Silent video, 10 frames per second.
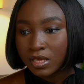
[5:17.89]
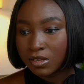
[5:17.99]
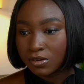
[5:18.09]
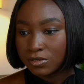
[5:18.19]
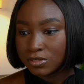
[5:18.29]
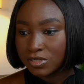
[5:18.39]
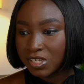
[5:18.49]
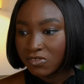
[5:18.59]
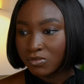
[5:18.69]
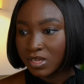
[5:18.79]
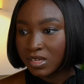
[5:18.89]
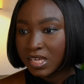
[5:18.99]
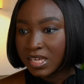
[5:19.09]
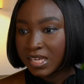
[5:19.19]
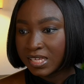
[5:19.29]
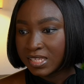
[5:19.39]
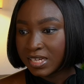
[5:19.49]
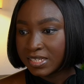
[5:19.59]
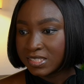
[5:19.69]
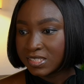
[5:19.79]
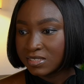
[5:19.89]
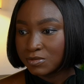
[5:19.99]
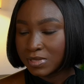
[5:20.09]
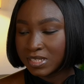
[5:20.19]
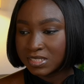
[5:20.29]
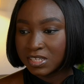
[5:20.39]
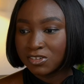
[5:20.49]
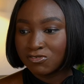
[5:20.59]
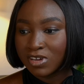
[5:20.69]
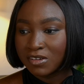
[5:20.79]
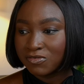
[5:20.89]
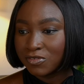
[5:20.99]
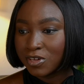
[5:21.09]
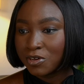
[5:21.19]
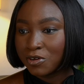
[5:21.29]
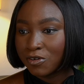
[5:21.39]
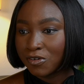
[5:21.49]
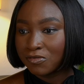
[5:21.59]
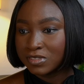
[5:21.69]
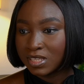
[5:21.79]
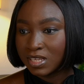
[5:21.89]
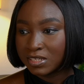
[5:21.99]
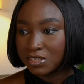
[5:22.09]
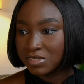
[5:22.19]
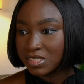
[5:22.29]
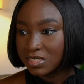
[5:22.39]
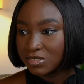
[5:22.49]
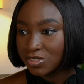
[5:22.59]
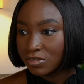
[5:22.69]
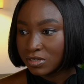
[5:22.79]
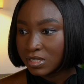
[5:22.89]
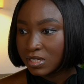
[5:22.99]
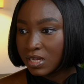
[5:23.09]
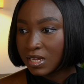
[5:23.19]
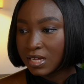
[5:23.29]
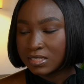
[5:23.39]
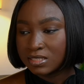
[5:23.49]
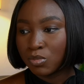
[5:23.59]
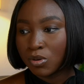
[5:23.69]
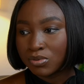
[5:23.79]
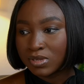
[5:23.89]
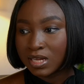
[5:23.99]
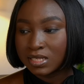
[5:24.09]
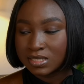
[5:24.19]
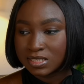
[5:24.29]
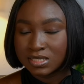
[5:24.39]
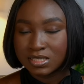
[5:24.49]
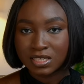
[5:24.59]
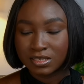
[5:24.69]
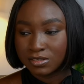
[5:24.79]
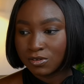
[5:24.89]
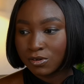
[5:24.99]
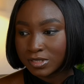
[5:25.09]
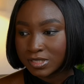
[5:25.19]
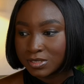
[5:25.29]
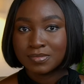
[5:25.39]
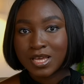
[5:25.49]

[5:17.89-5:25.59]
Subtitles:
It also gave me a nice, will I say, graph of the learner retention and the popular lessons in the course.